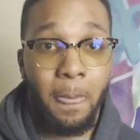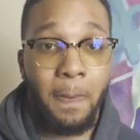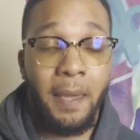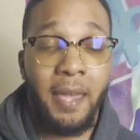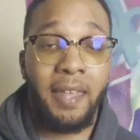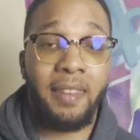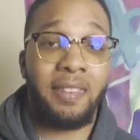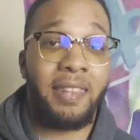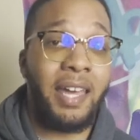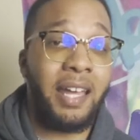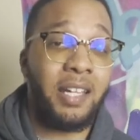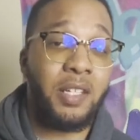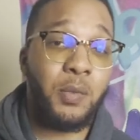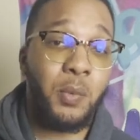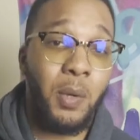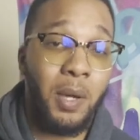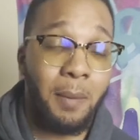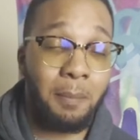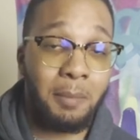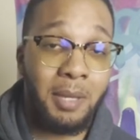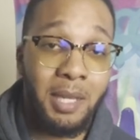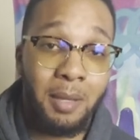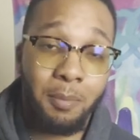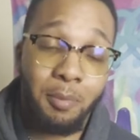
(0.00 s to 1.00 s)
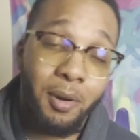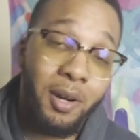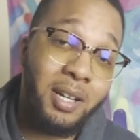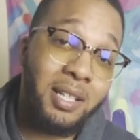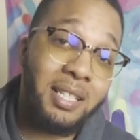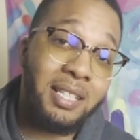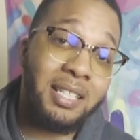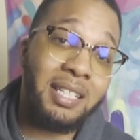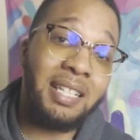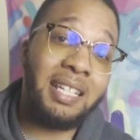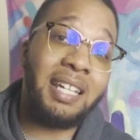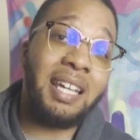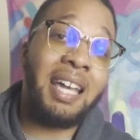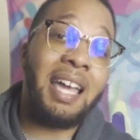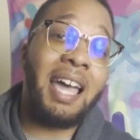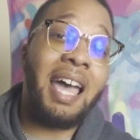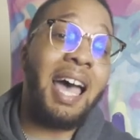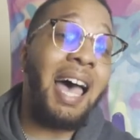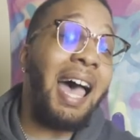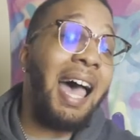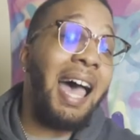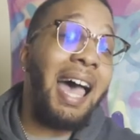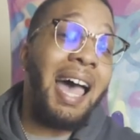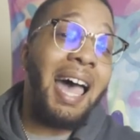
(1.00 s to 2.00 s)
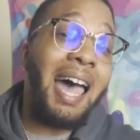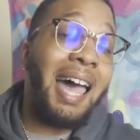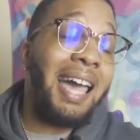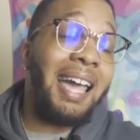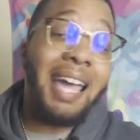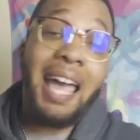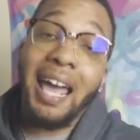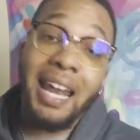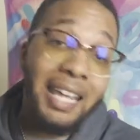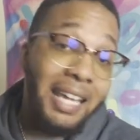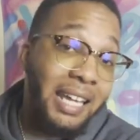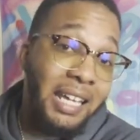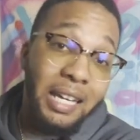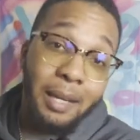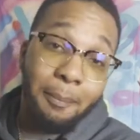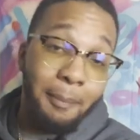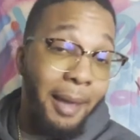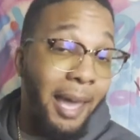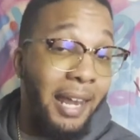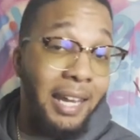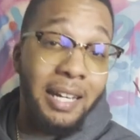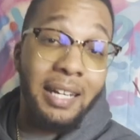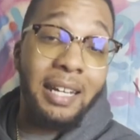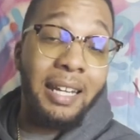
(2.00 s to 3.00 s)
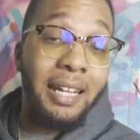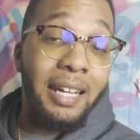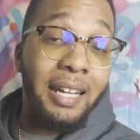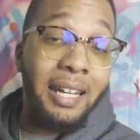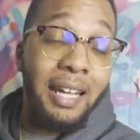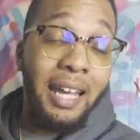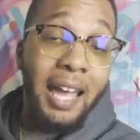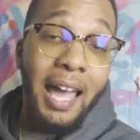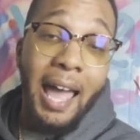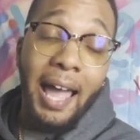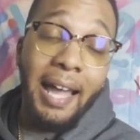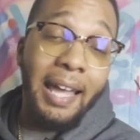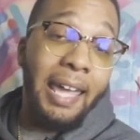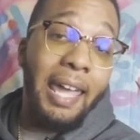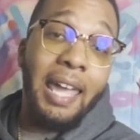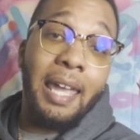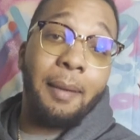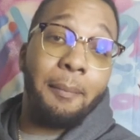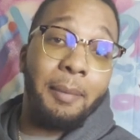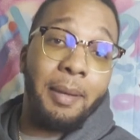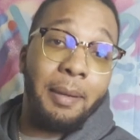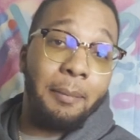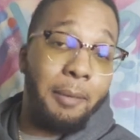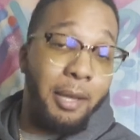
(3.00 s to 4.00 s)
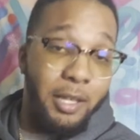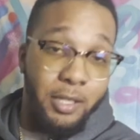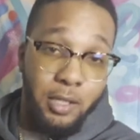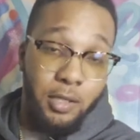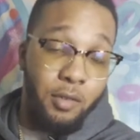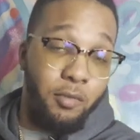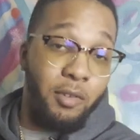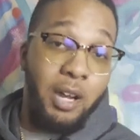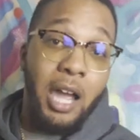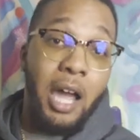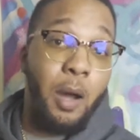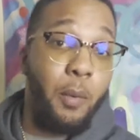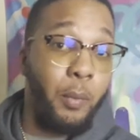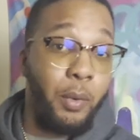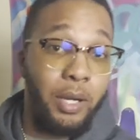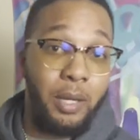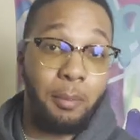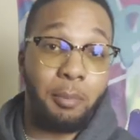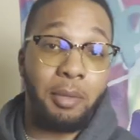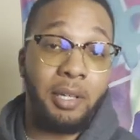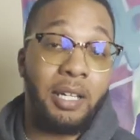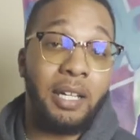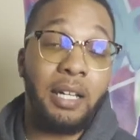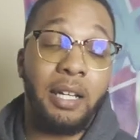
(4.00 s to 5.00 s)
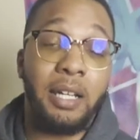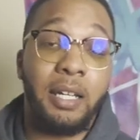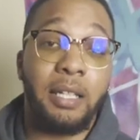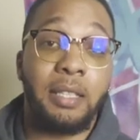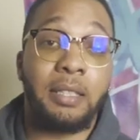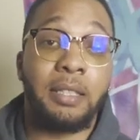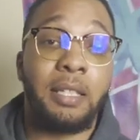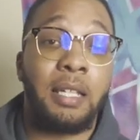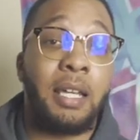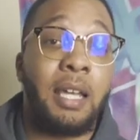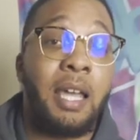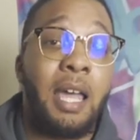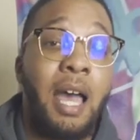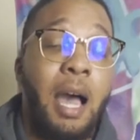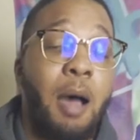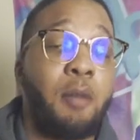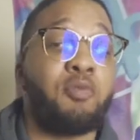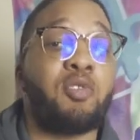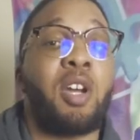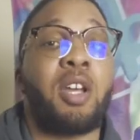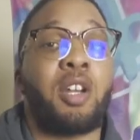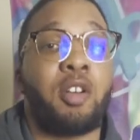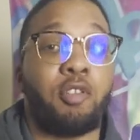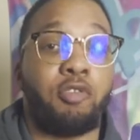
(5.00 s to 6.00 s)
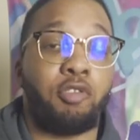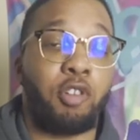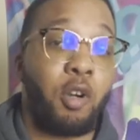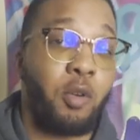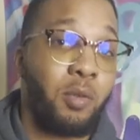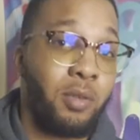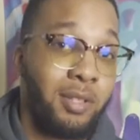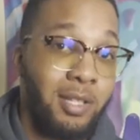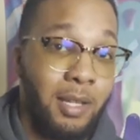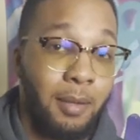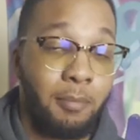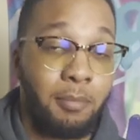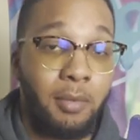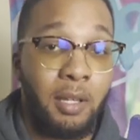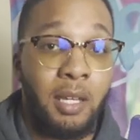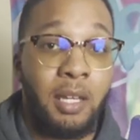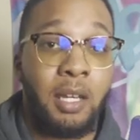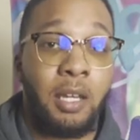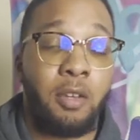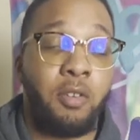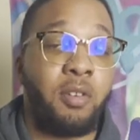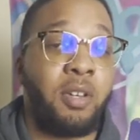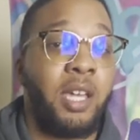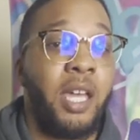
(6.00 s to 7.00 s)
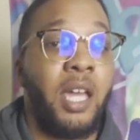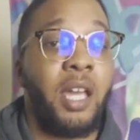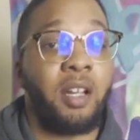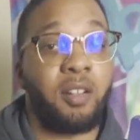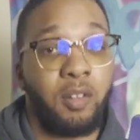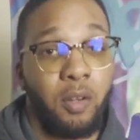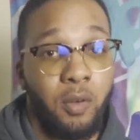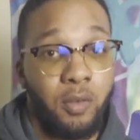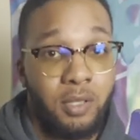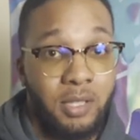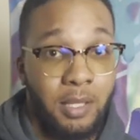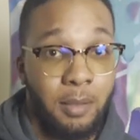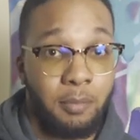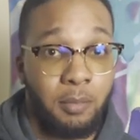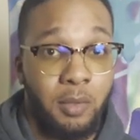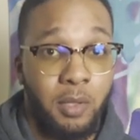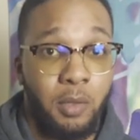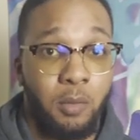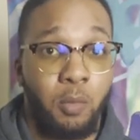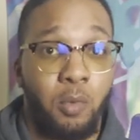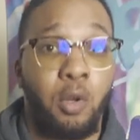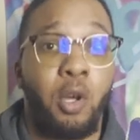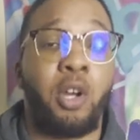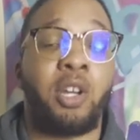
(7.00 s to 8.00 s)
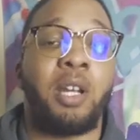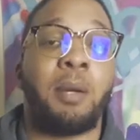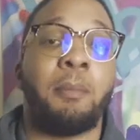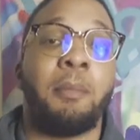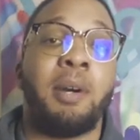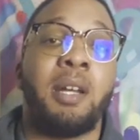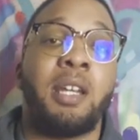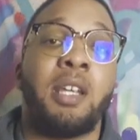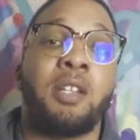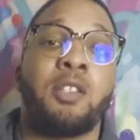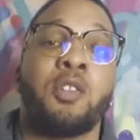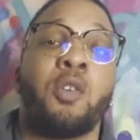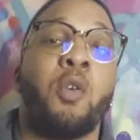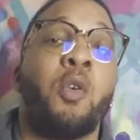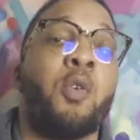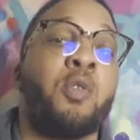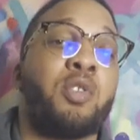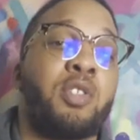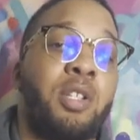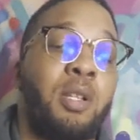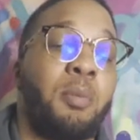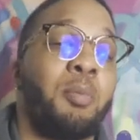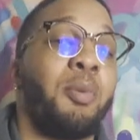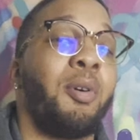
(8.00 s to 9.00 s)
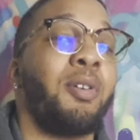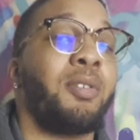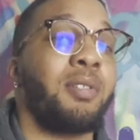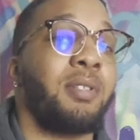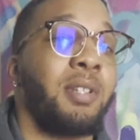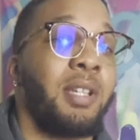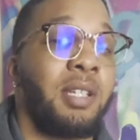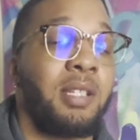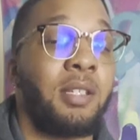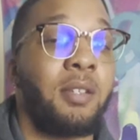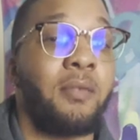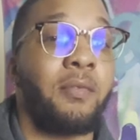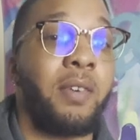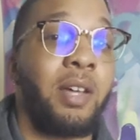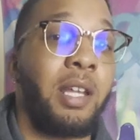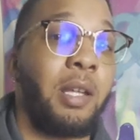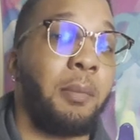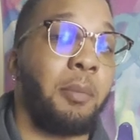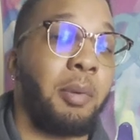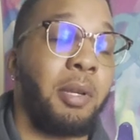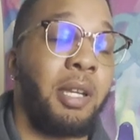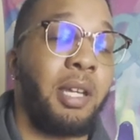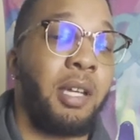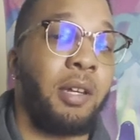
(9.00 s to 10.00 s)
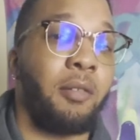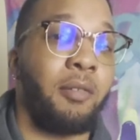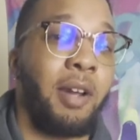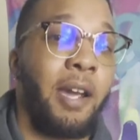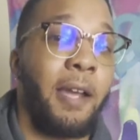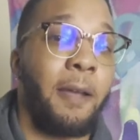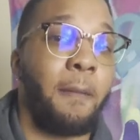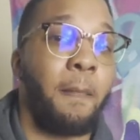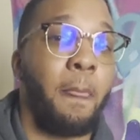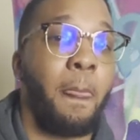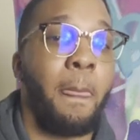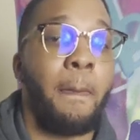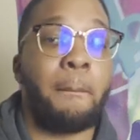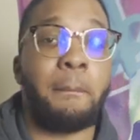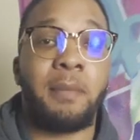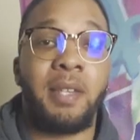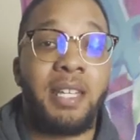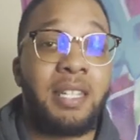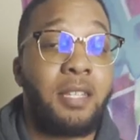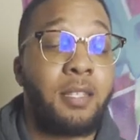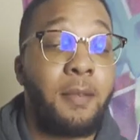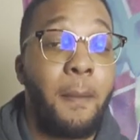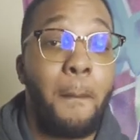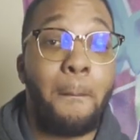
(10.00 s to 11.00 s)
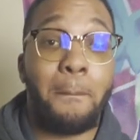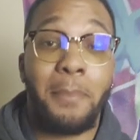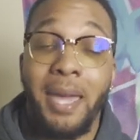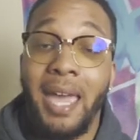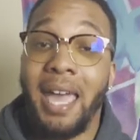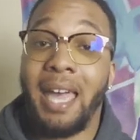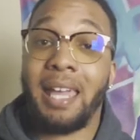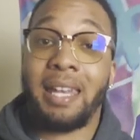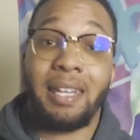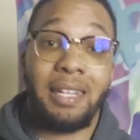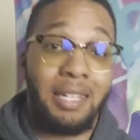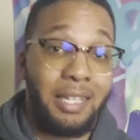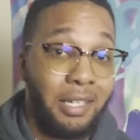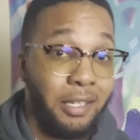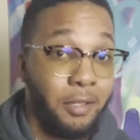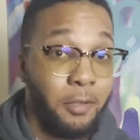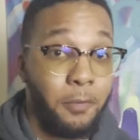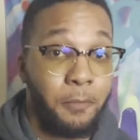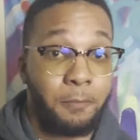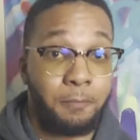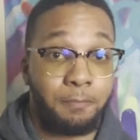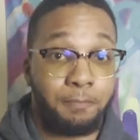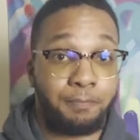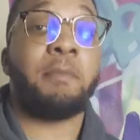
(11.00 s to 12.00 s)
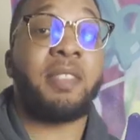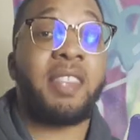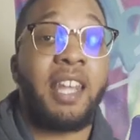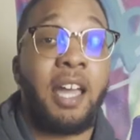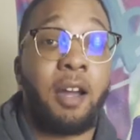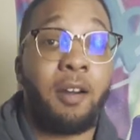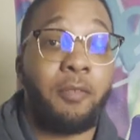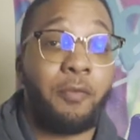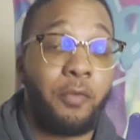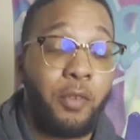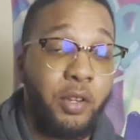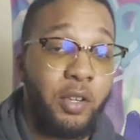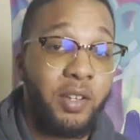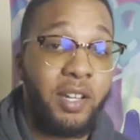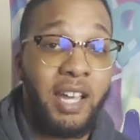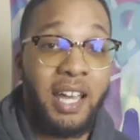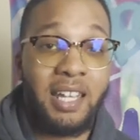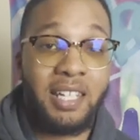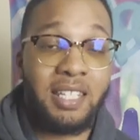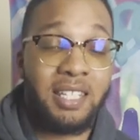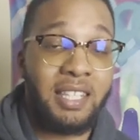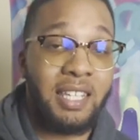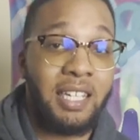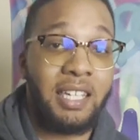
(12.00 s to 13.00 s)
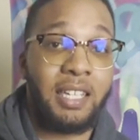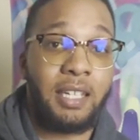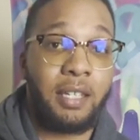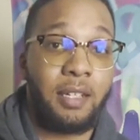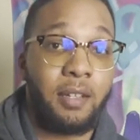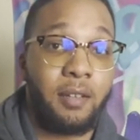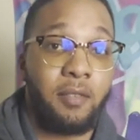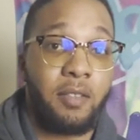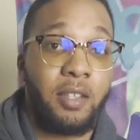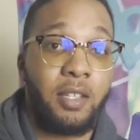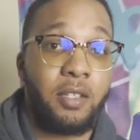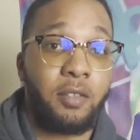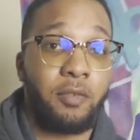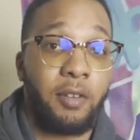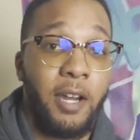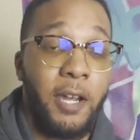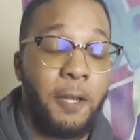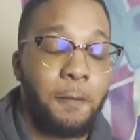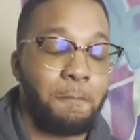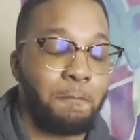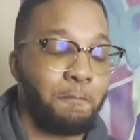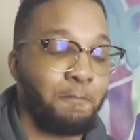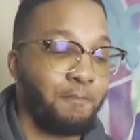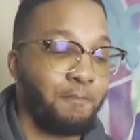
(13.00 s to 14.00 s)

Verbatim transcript: And that's why me personally, I gotta get up out of there. I can't be messing around with it because I'm trying to grow something and you can't grow something when all your money is going to the person that's developing it, right? This is a bad deal. Now, for you guys thinking of this, right?